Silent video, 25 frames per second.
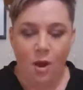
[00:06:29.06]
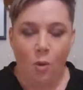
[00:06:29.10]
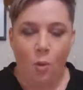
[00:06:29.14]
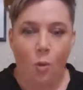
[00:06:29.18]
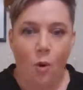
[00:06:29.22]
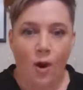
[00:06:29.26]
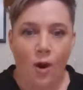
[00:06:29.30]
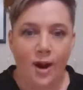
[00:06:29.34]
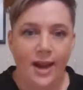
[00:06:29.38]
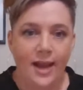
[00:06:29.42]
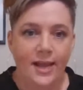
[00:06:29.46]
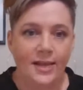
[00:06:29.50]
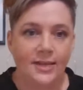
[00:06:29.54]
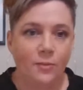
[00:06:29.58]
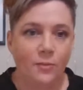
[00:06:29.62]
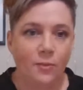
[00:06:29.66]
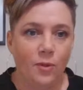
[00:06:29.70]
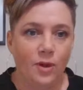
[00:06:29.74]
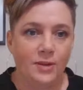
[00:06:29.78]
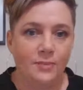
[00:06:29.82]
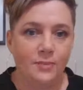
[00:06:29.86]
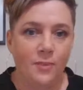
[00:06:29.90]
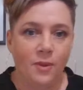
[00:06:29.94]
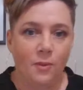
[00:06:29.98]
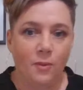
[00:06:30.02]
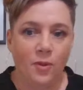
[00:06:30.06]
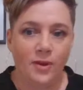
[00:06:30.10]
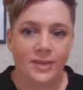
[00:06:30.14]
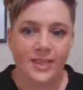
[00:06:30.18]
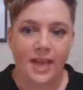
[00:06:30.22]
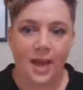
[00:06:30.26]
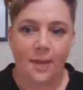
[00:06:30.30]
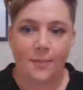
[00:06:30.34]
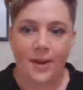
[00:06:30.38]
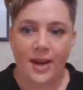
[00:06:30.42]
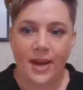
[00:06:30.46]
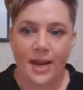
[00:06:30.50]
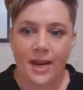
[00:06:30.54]
What's
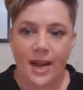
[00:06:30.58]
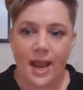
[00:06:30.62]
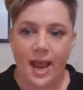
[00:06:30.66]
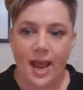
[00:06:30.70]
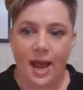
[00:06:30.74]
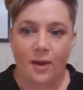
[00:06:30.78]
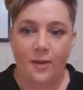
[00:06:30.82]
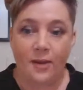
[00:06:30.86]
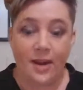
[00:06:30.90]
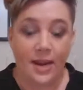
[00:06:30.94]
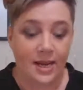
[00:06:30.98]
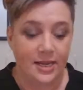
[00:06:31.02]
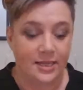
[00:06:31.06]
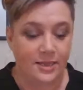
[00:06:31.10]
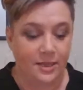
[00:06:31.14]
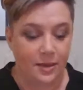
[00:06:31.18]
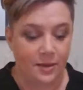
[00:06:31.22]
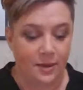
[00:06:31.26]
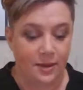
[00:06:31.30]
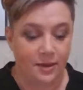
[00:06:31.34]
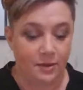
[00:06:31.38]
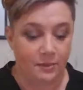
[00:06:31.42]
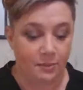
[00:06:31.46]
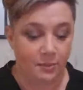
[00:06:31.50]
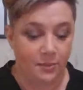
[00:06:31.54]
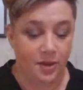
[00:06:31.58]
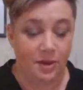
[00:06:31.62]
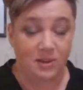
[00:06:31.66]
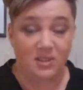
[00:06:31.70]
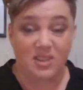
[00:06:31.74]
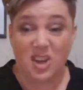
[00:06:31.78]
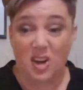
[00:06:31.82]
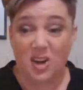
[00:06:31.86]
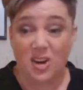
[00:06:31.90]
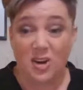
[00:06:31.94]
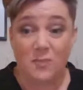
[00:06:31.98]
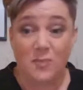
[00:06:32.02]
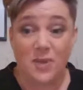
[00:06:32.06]
happening now is
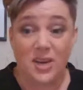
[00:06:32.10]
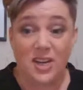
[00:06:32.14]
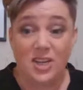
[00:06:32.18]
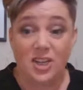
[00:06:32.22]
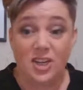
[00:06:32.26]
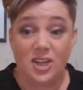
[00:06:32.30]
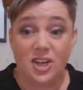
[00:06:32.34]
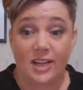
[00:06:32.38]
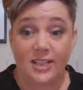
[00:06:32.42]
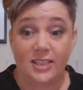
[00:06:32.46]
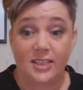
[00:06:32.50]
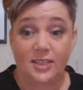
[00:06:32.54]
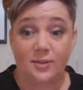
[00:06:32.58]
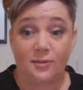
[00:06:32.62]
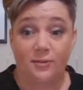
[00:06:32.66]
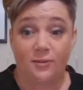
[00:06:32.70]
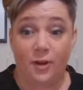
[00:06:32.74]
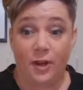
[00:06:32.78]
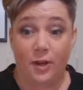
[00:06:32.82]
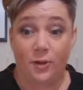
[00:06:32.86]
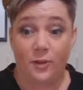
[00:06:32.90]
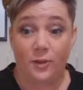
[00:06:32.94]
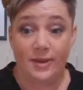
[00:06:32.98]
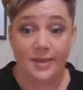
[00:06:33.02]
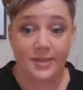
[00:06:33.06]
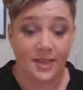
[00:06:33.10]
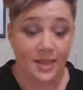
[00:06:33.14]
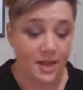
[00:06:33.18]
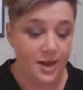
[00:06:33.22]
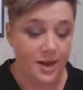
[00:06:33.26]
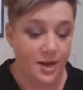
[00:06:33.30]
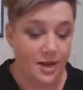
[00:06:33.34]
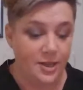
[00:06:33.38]
it's going to be just followers.